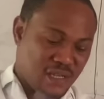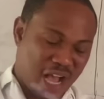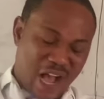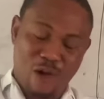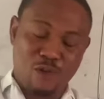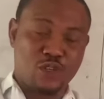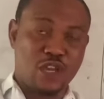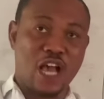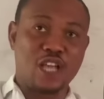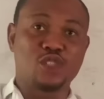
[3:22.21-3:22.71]

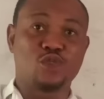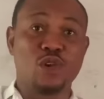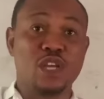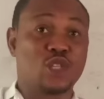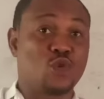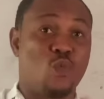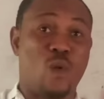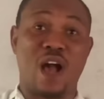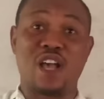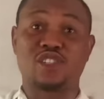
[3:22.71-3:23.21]
I'll just
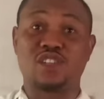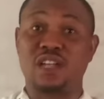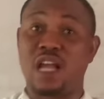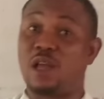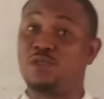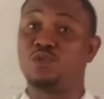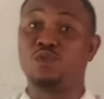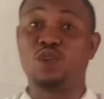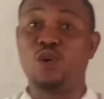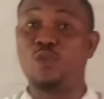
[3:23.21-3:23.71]
do it once so
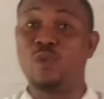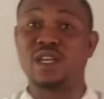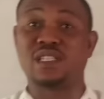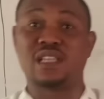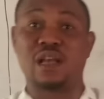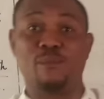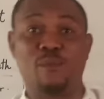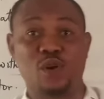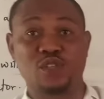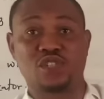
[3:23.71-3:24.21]
that we don't
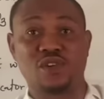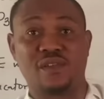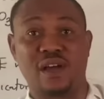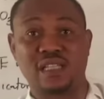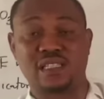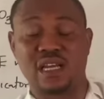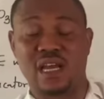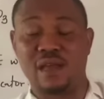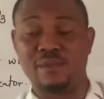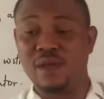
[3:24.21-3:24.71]
waste much of
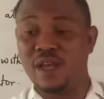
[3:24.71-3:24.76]
our time.